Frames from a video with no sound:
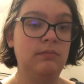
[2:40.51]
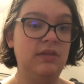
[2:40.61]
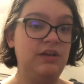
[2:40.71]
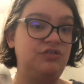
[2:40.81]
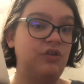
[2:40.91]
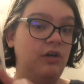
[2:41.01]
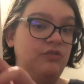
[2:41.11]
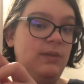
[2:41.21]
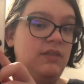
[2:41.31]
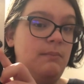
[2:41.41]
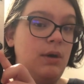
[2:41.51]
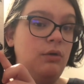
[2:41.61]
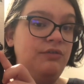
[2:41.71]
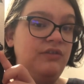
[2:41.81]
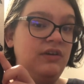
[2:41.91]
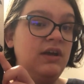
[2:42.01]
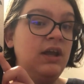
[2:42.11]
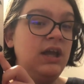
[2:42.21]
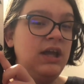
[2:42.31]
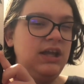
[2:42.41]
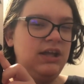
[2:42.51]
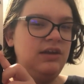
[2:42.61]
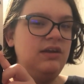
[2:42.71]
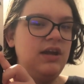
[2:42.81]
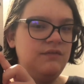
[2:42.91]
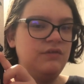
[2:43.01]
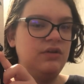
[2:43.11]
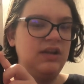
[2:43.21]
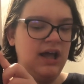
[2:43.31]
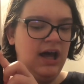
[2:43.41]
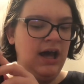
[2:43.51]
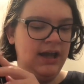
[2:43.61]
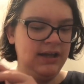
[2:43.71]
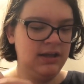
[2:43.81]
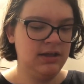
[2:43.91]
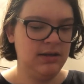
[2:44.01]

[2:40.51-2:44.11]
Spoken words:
that shocked me the most. In Never Lie,